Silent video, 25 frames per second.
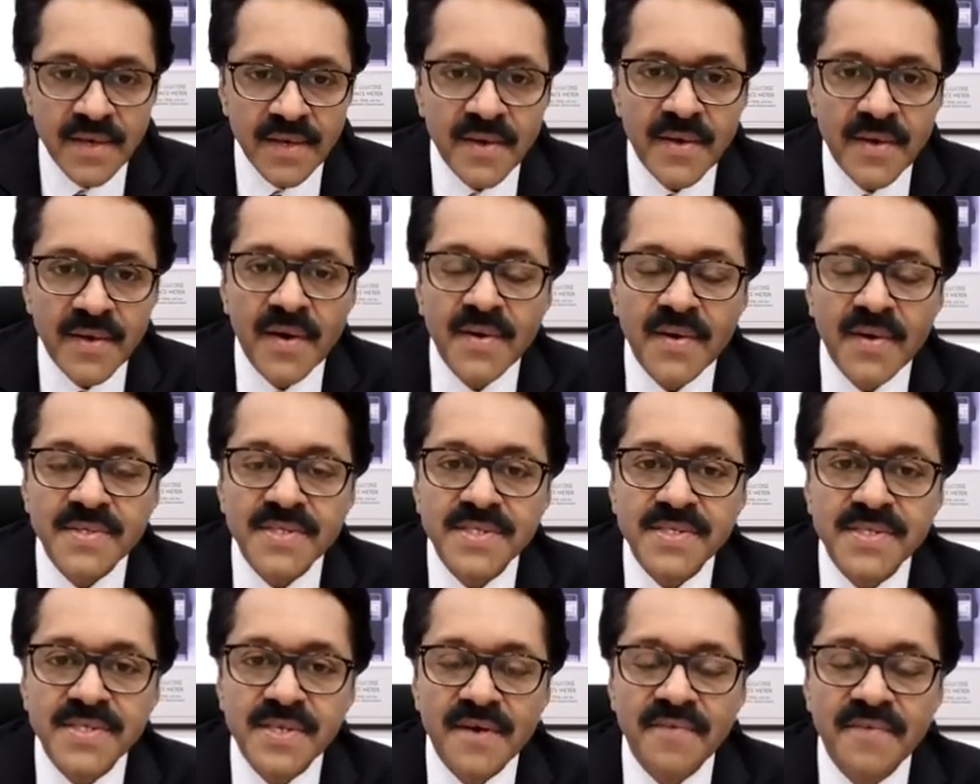the
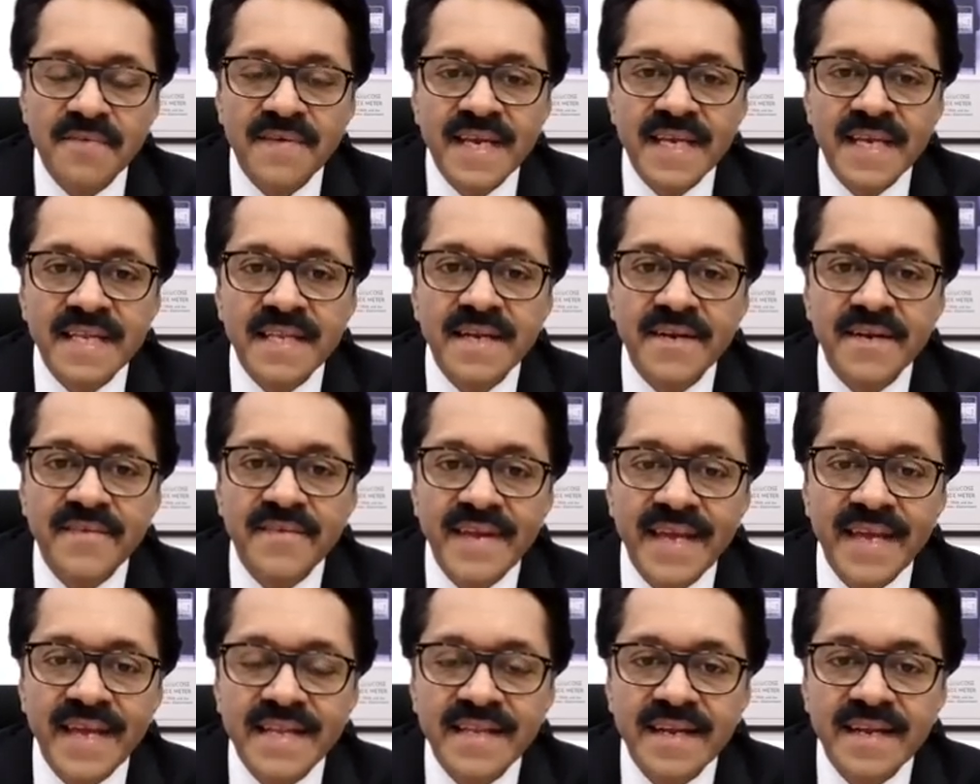cost of
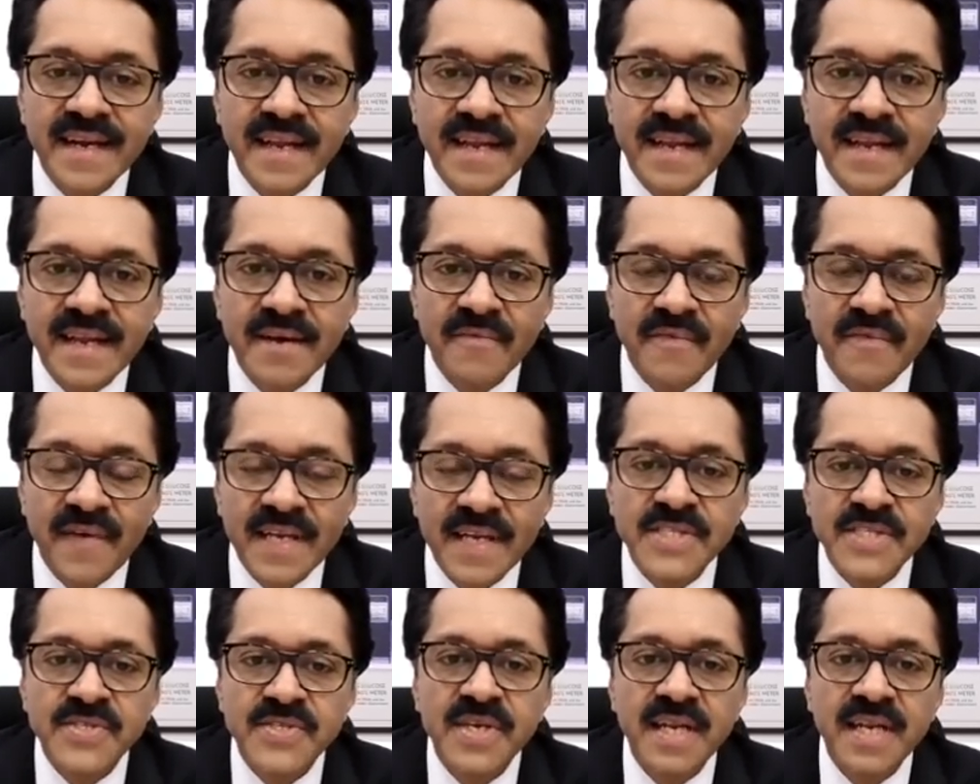getting treated in a
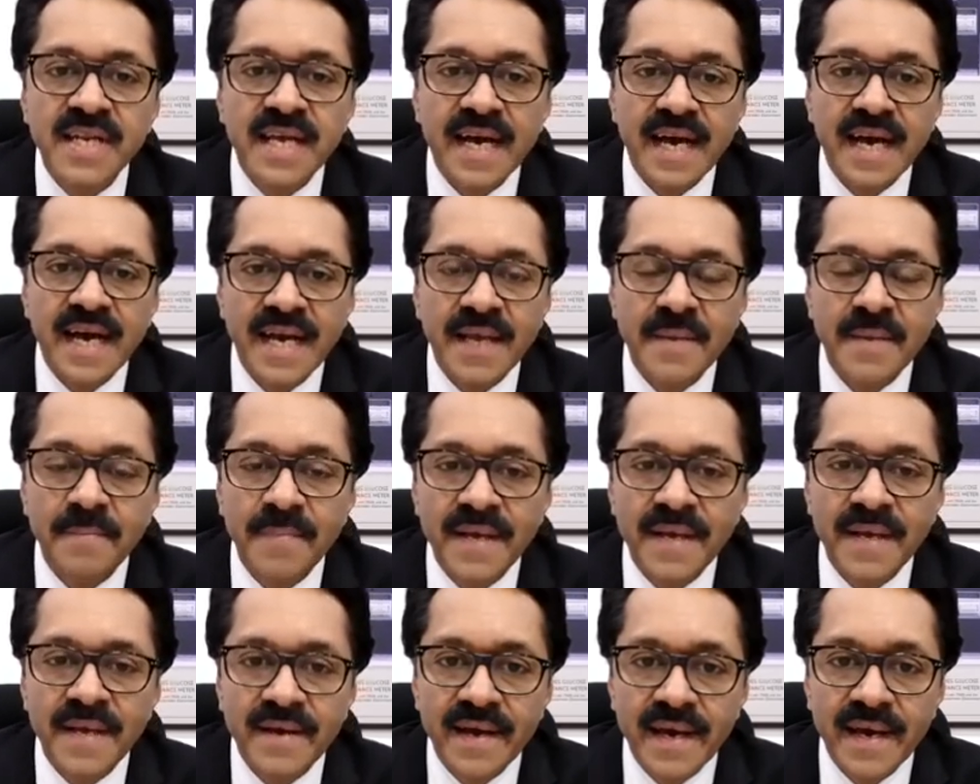virtual
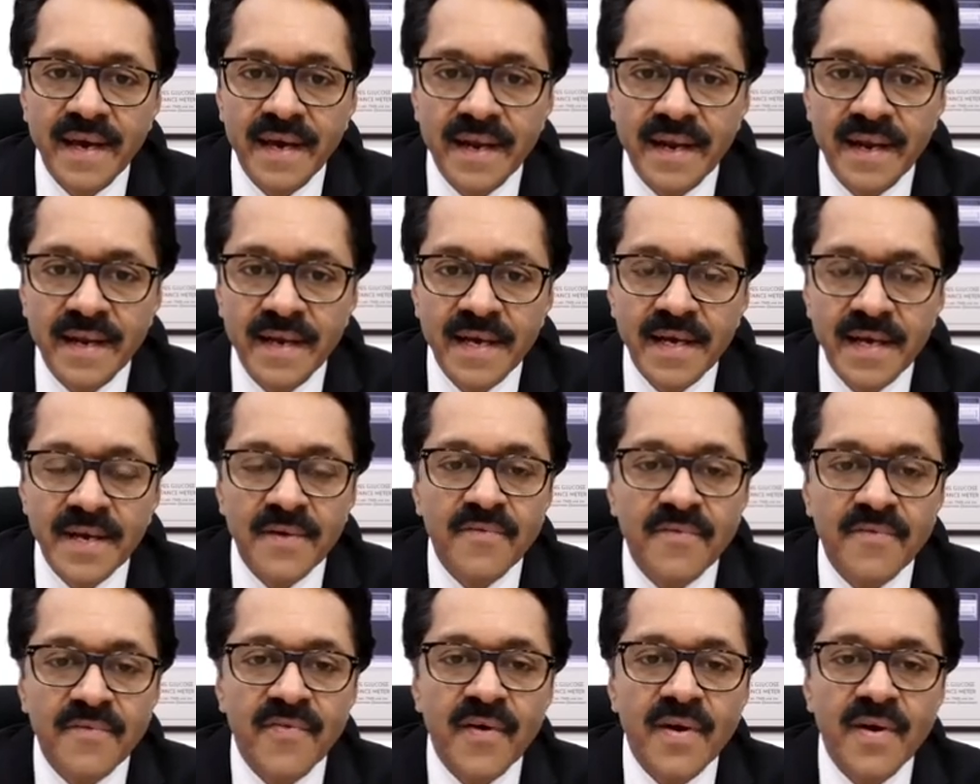IP care
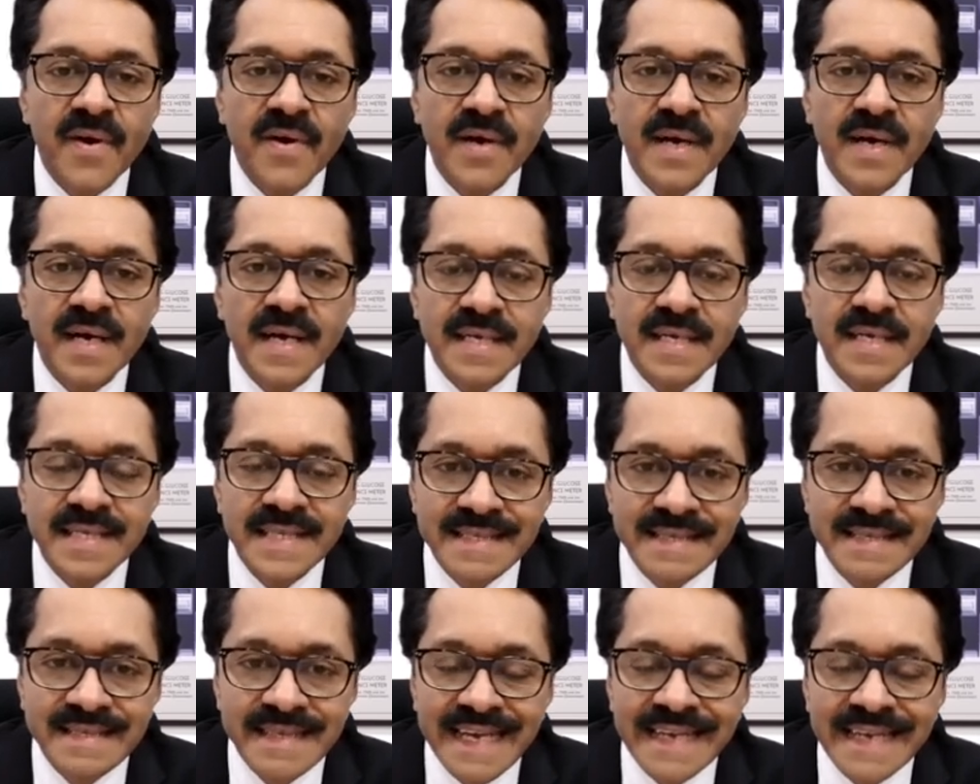for
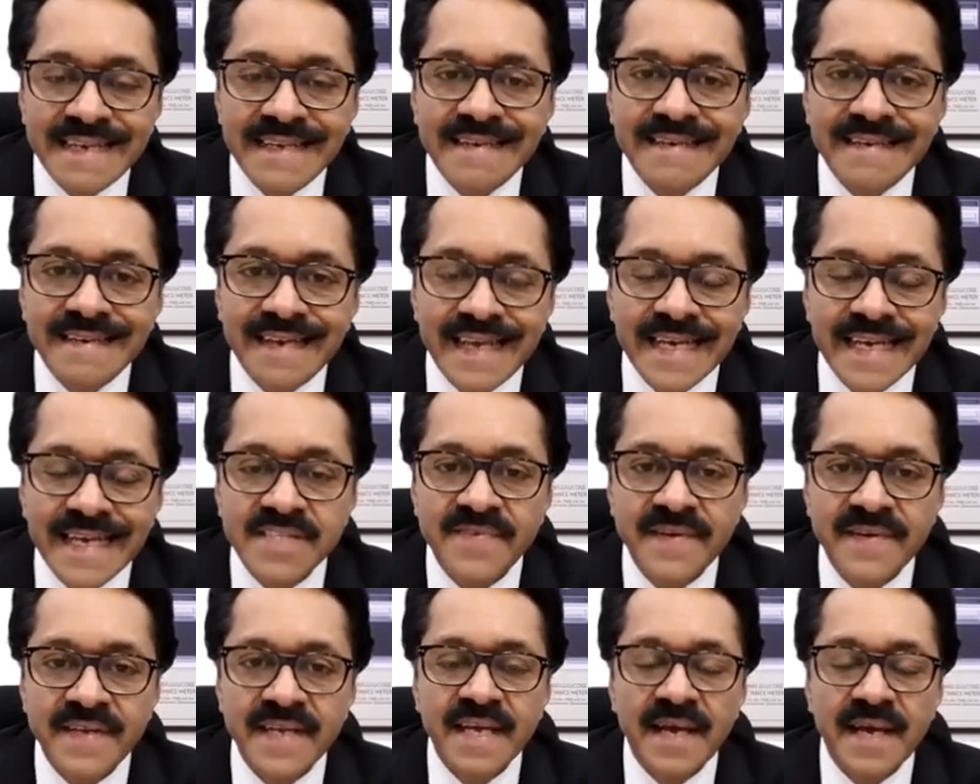10
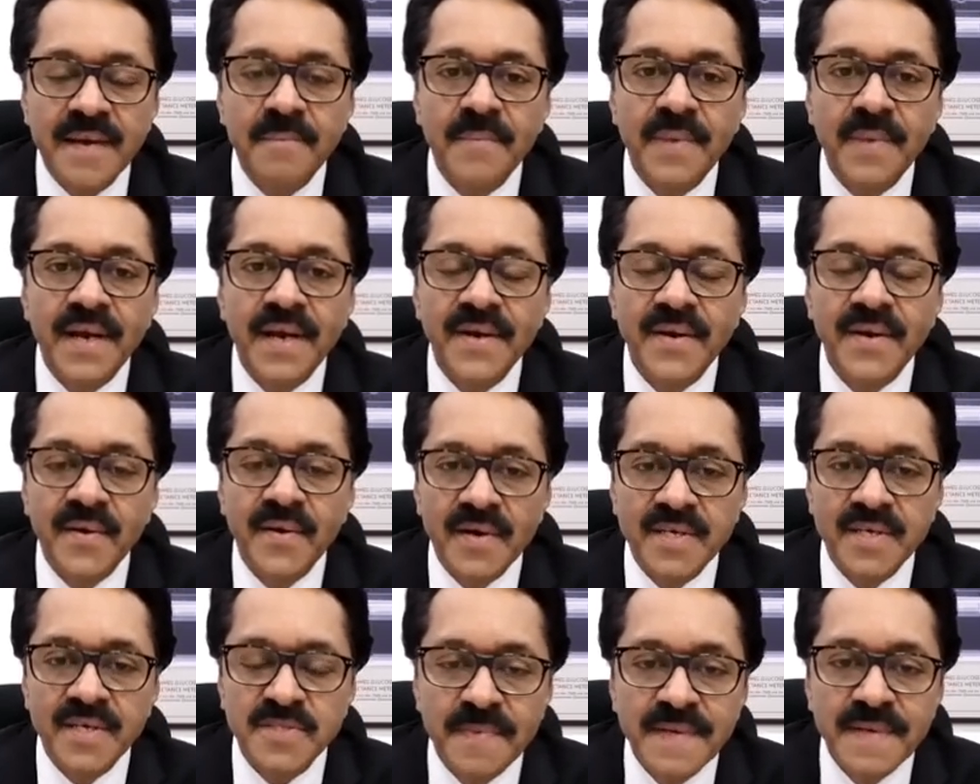days when compared
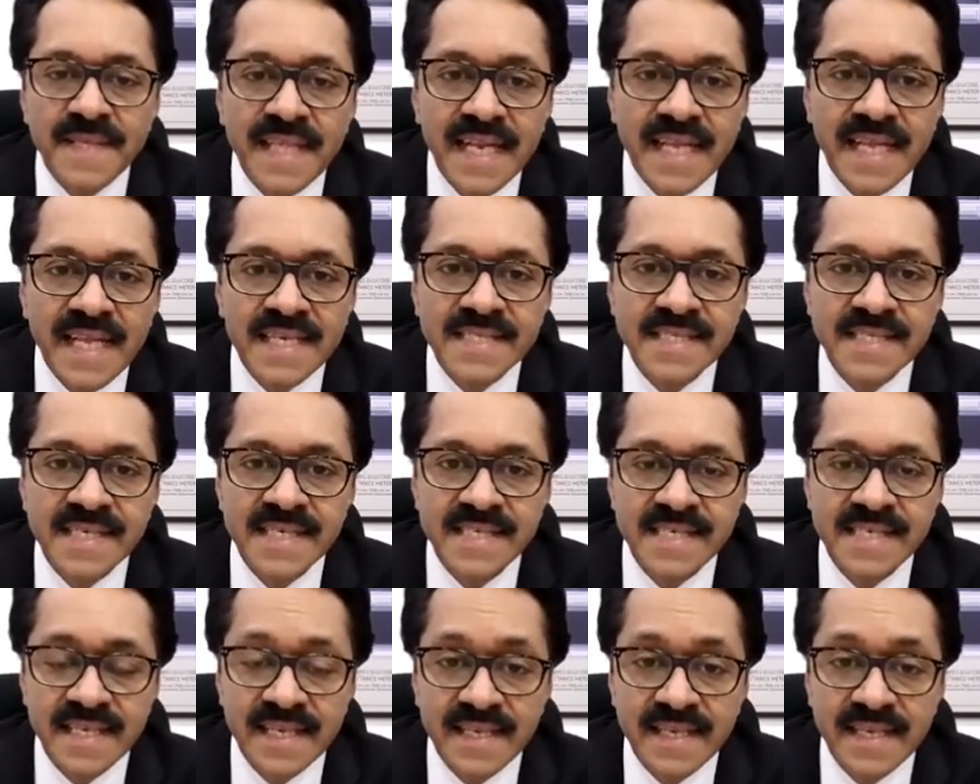to
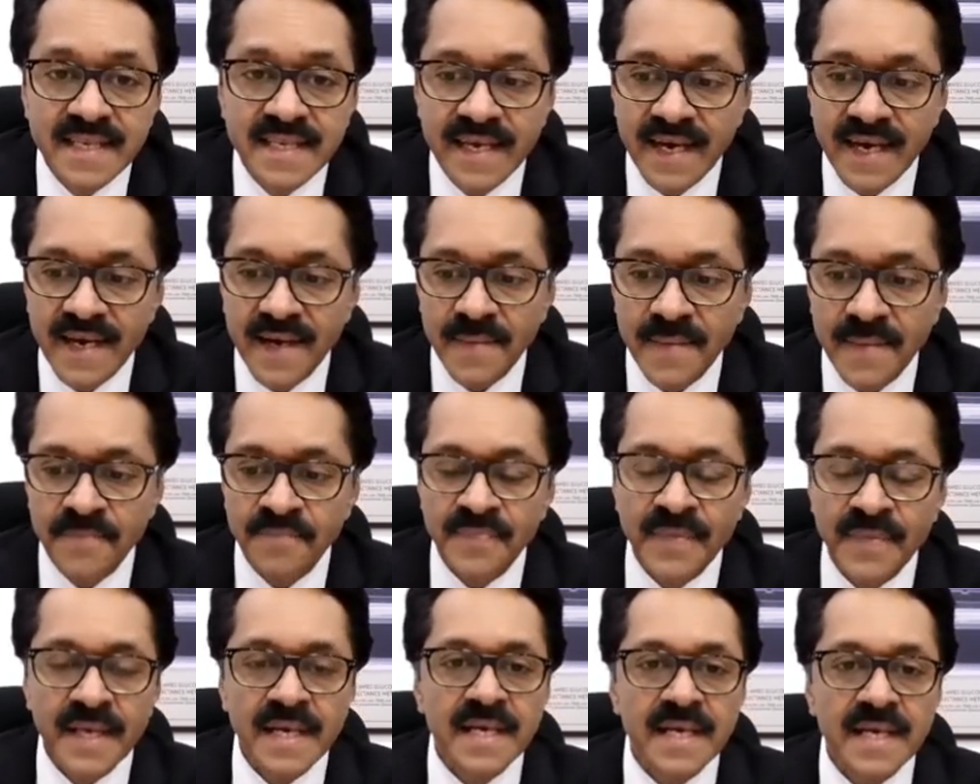hospitalization in India,
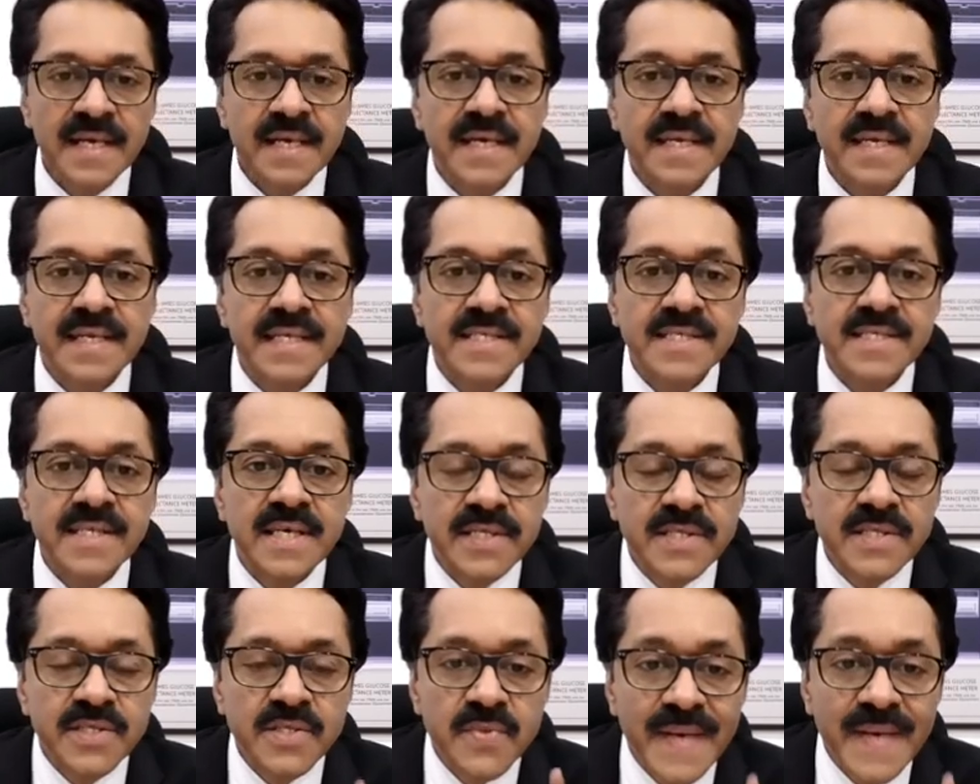it
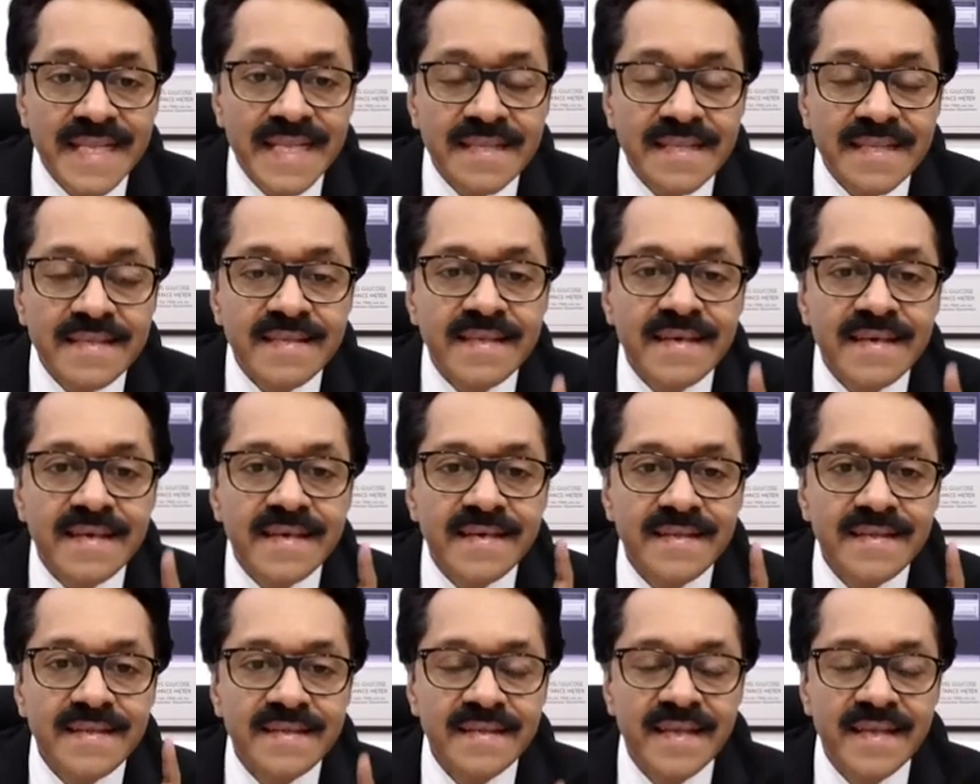is
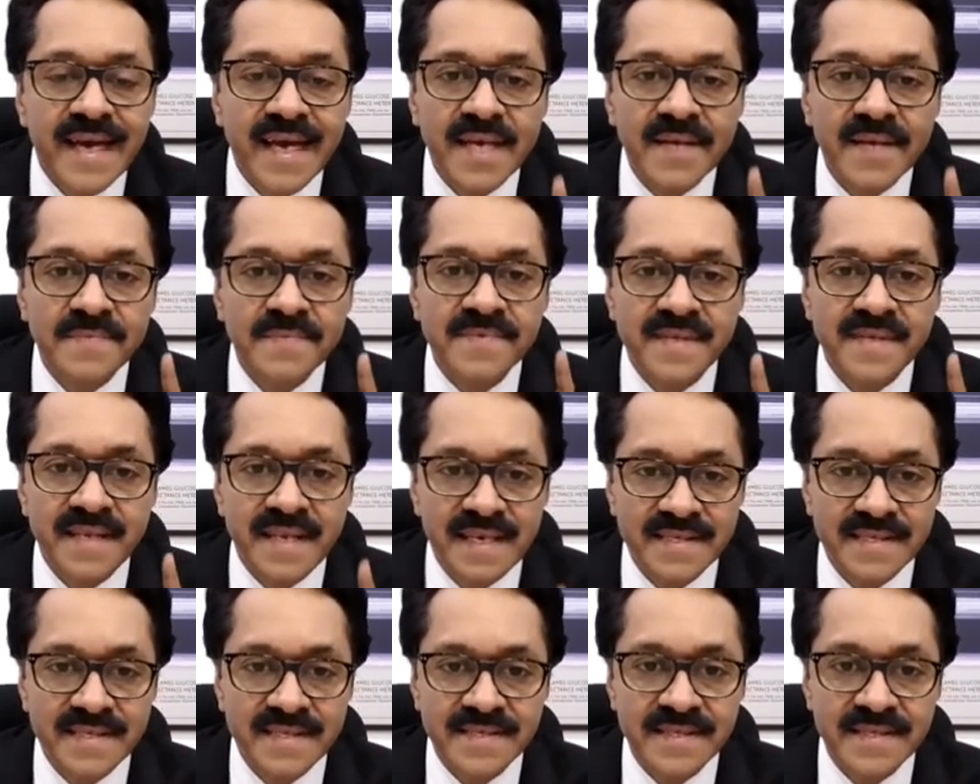20 times
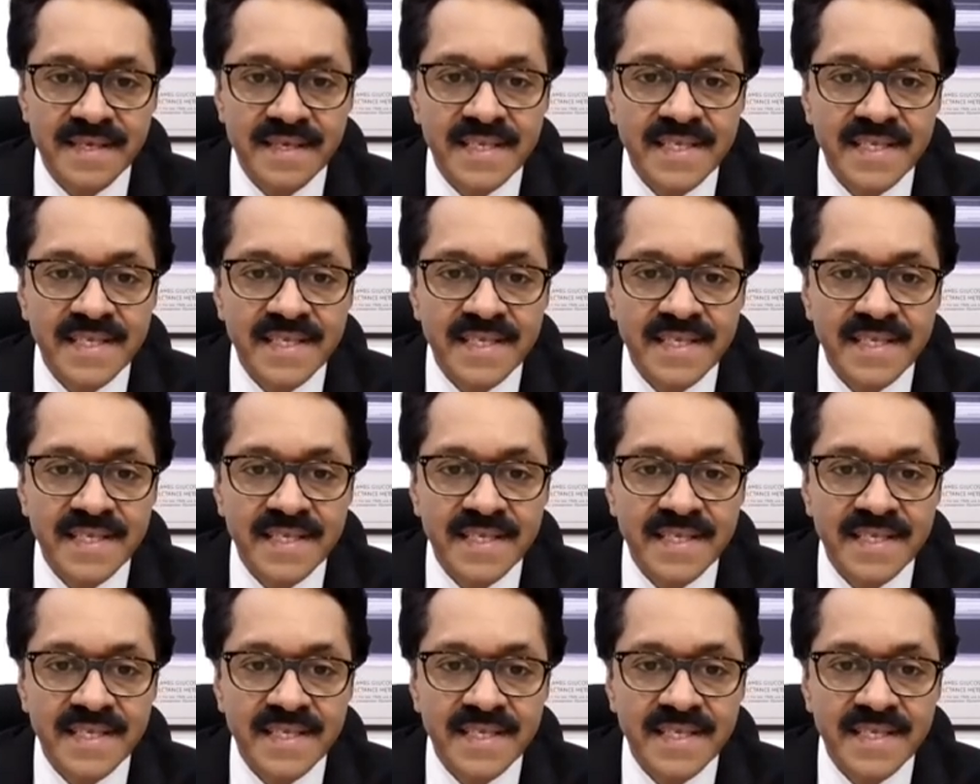less.